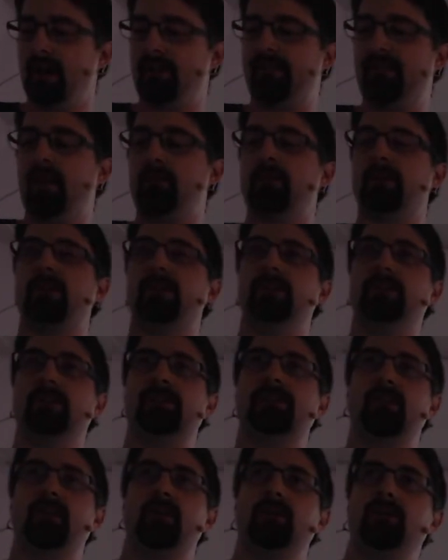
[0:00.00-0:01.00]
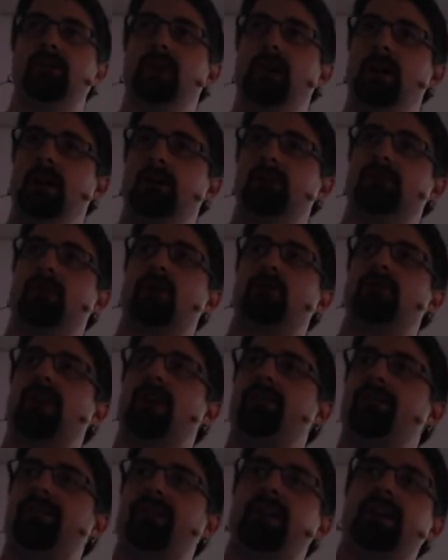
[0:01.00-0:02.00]
ephemeral, so you don't
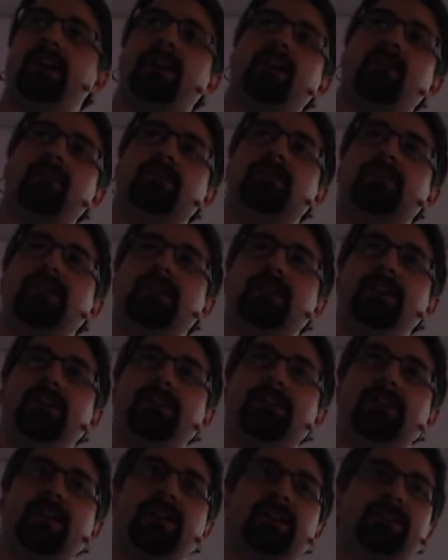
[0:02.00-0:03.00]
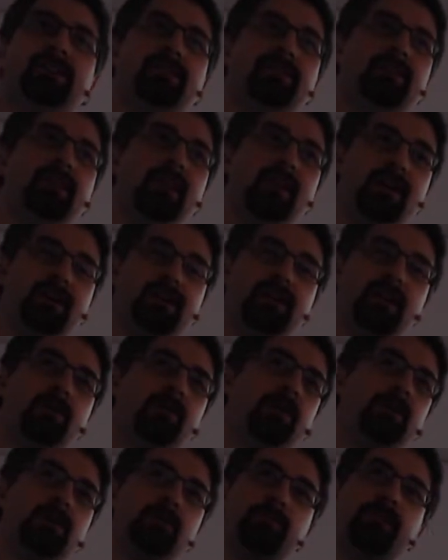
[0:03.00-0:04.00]
have any guarantees that they
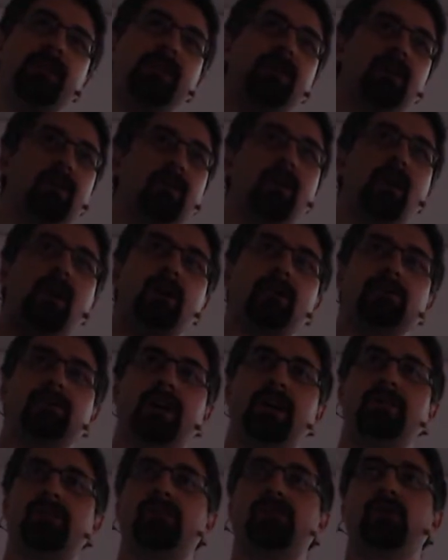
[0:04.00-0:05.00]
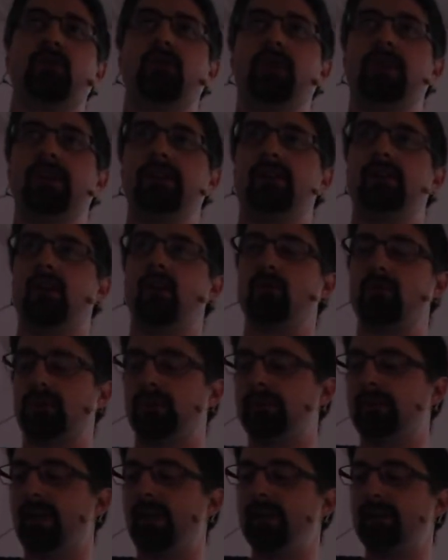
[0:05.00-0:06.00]
will be around, and storing
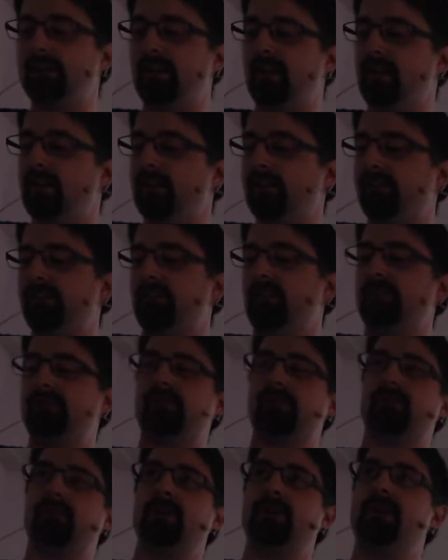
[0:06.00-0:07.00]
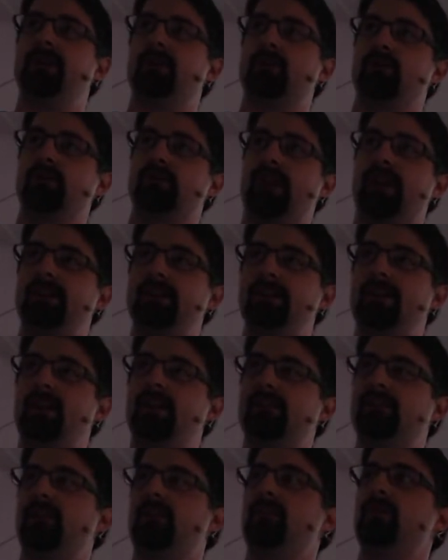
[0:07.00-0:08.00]
local data is not really a good
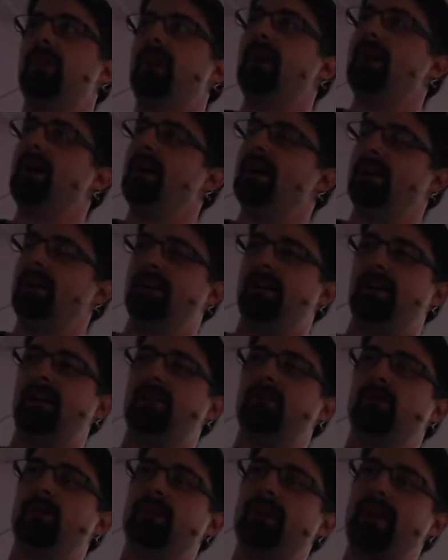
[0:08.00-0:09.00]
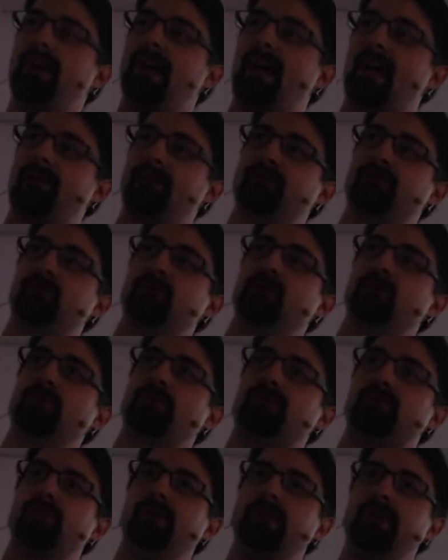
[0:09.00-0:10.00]
idea. So you really have to
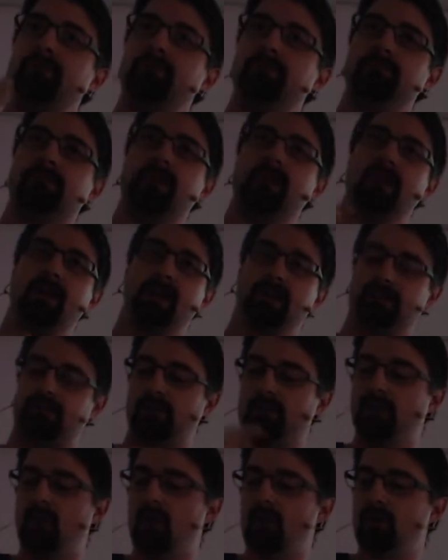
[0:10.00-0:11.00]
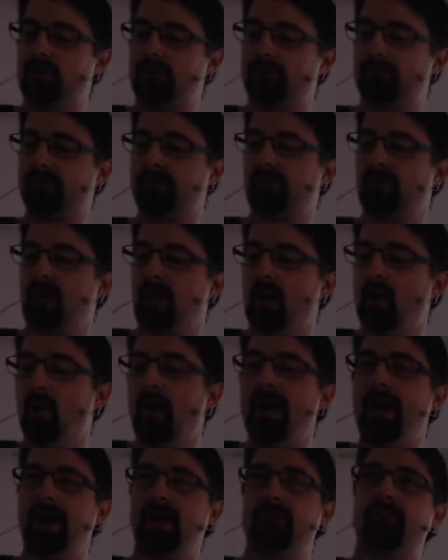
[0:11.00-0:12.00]
stream the logs
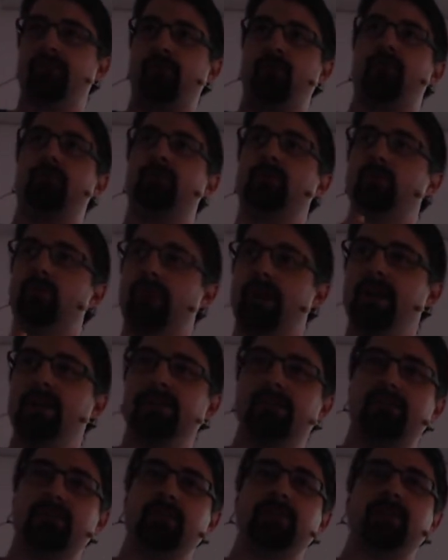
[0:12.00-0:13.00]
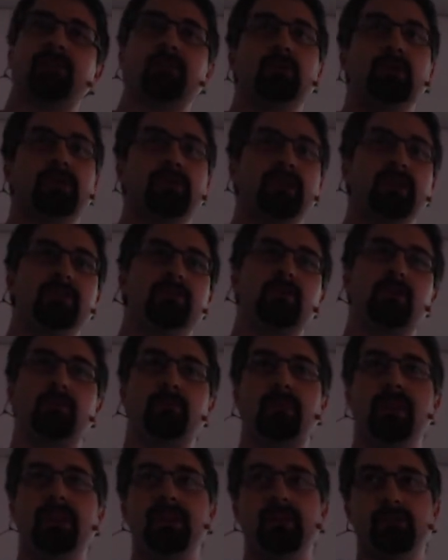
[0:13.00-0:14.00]
away from your instance to a central
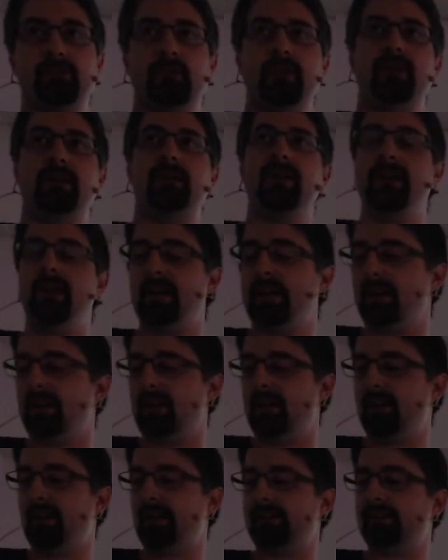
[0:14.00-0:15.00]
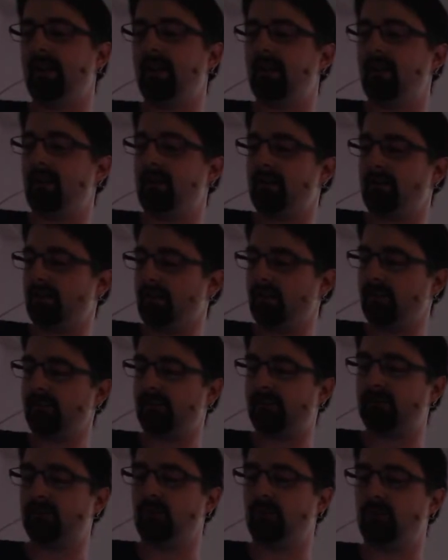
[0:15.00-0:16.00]
place where they are
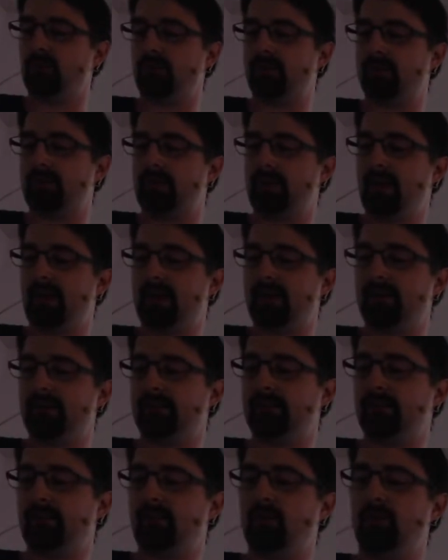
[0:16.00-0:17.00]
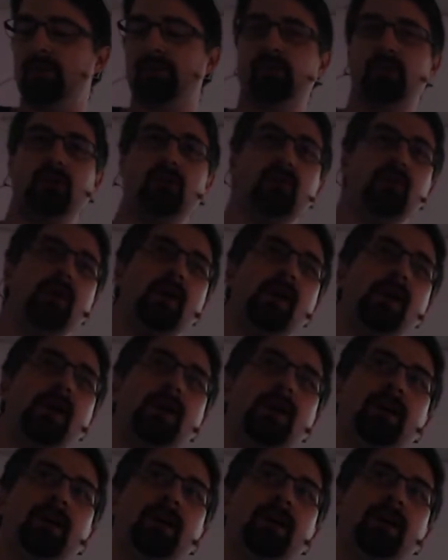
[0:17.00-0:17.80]
stored. And also